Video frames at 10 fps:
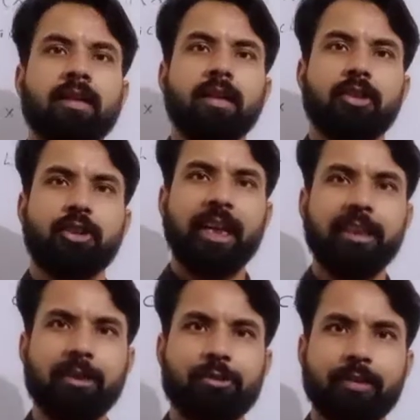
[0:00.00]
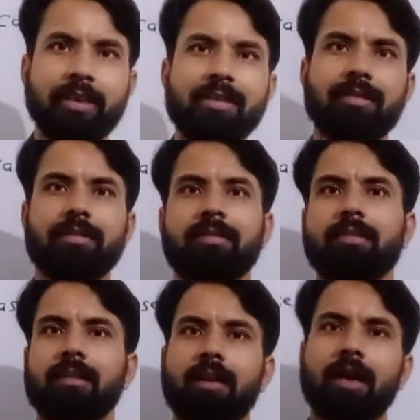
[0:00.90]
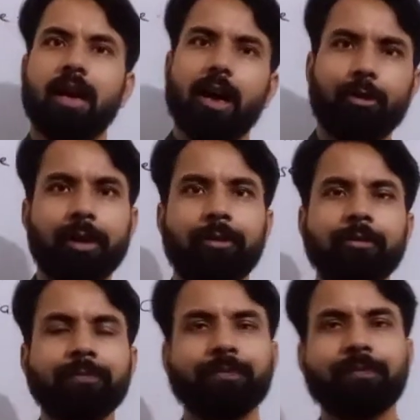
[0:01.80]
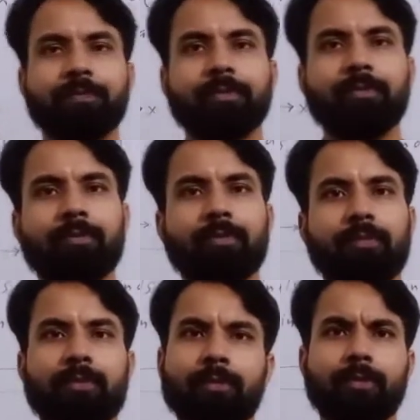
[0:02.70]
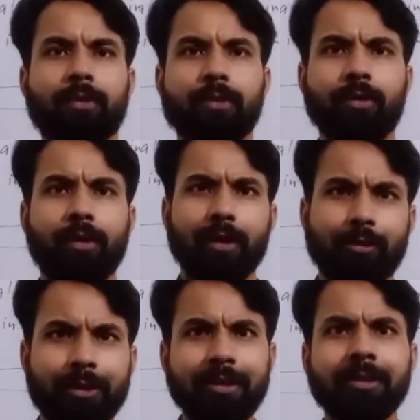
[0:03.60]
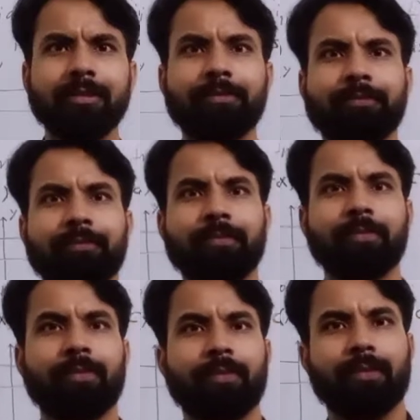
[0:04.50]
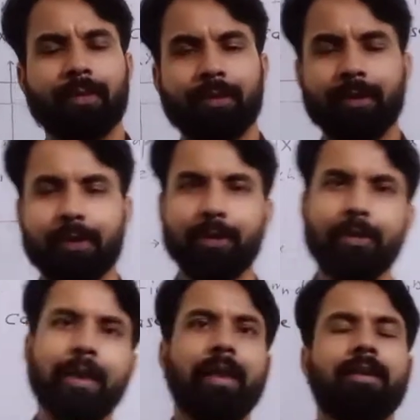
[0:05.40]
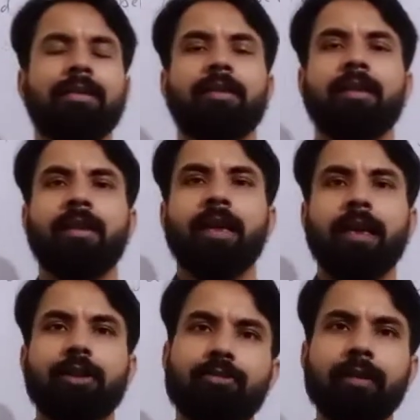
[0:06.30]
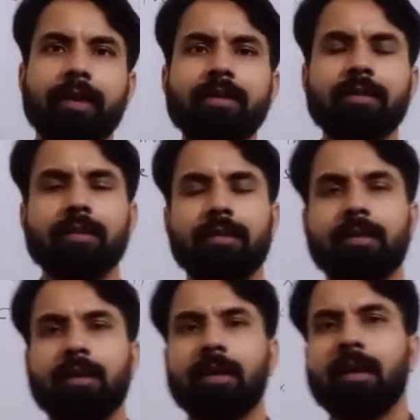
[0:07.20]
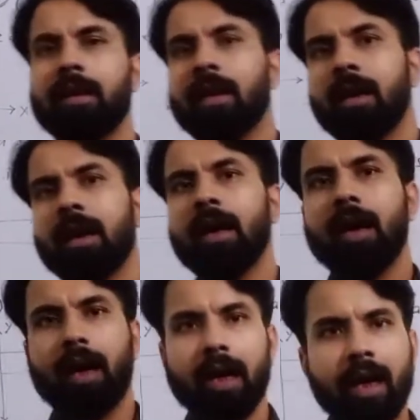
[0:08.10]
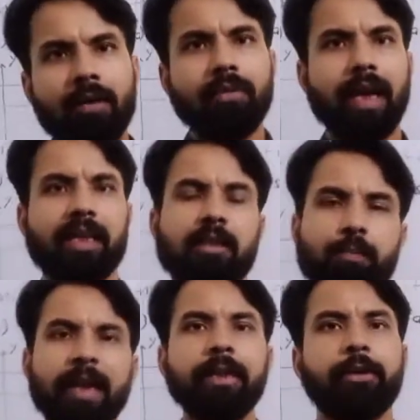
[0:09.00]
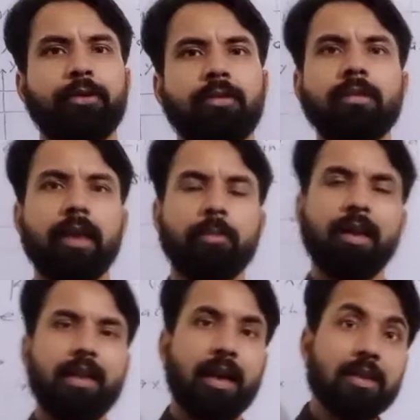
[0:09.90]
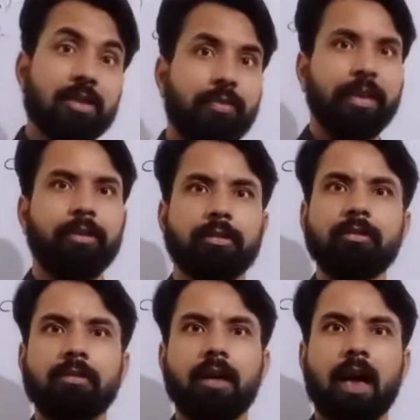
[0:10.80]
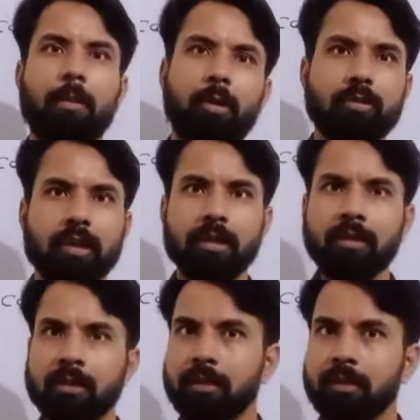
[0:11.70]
Jai Hind students, how are you? All good? Okay. Students, I have explained to you in my last video about the